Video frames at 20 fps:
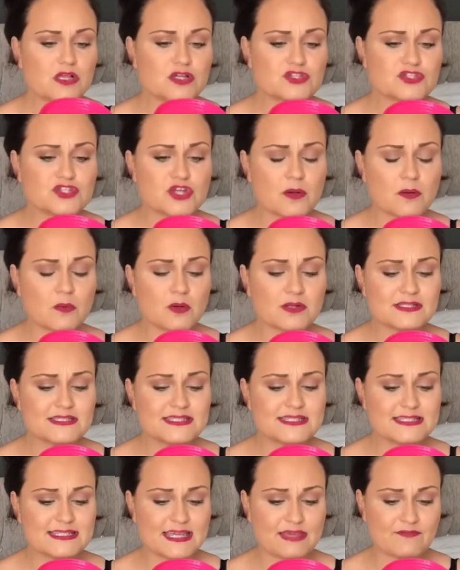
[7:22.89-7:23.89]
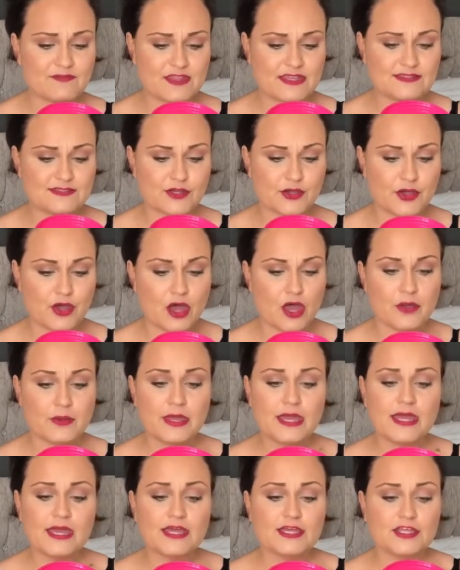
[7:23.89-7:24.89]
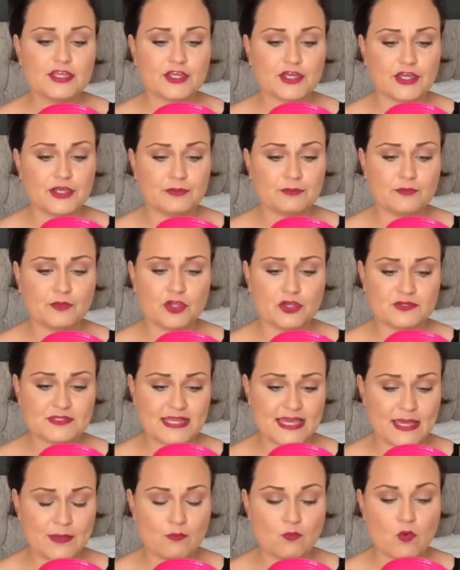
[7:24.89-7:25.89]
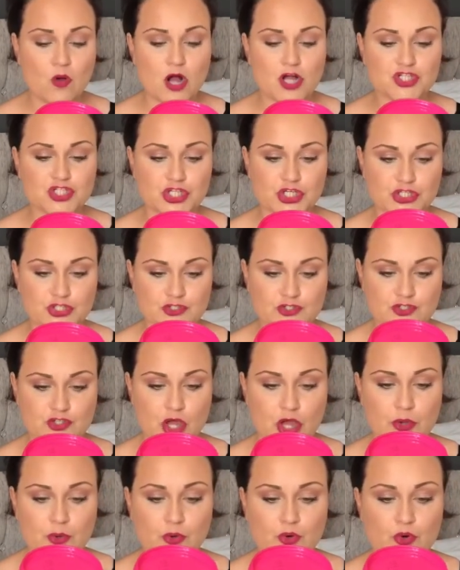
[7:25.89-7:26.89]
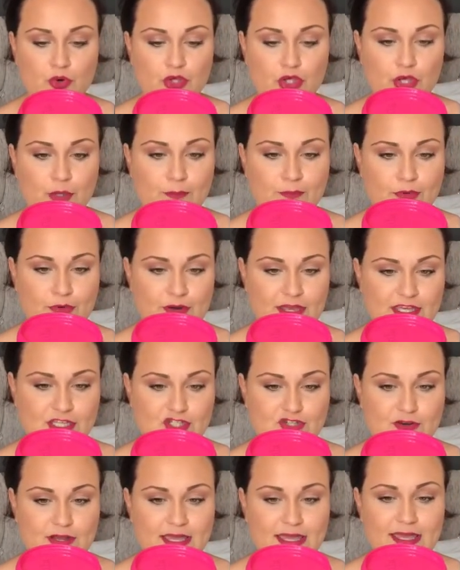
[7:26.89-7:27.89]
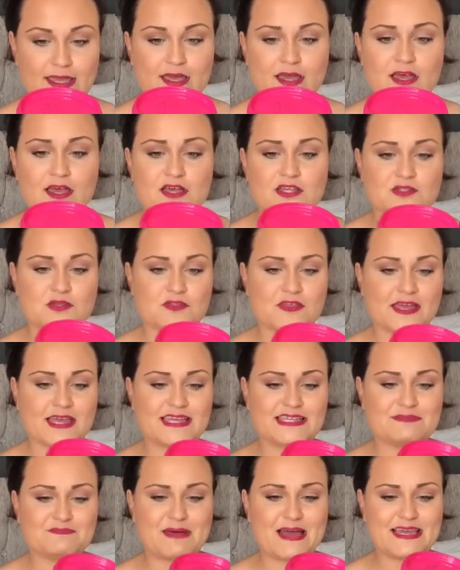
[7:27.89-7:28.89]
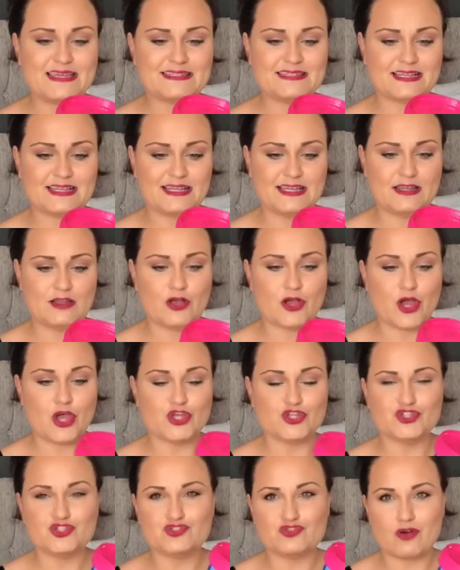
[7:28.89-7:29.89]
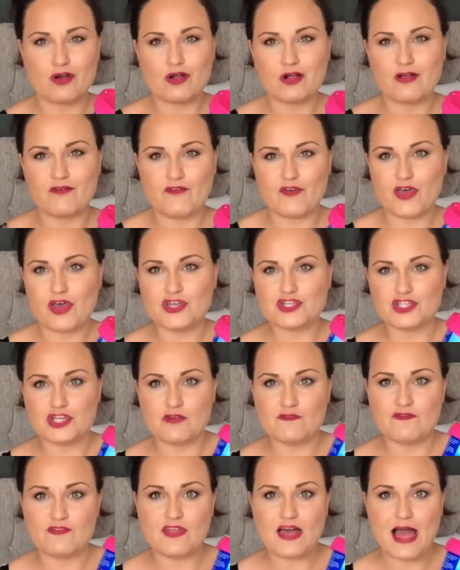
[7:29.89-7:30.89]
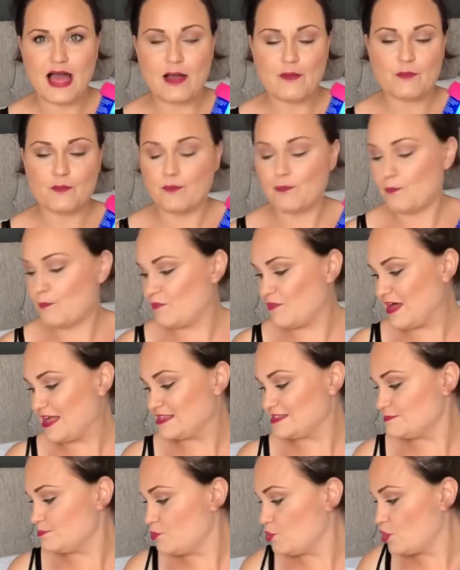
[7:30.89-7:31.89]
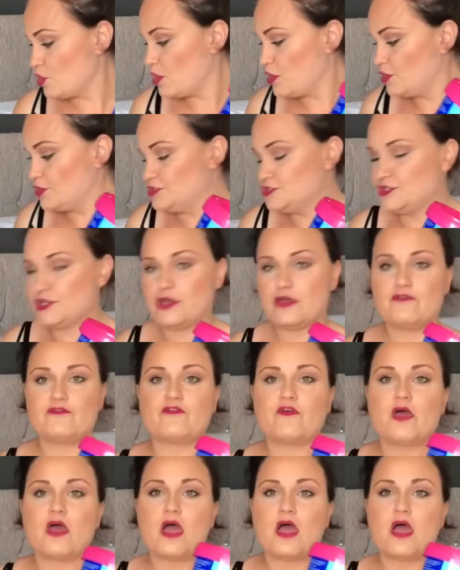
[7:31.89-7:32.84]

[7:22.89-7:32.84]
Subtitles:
So I wanted to give this a go. You can use it in wash, you can soak, or you can pre-treat. So I think it's basically like a stronger version of that. That's more kind of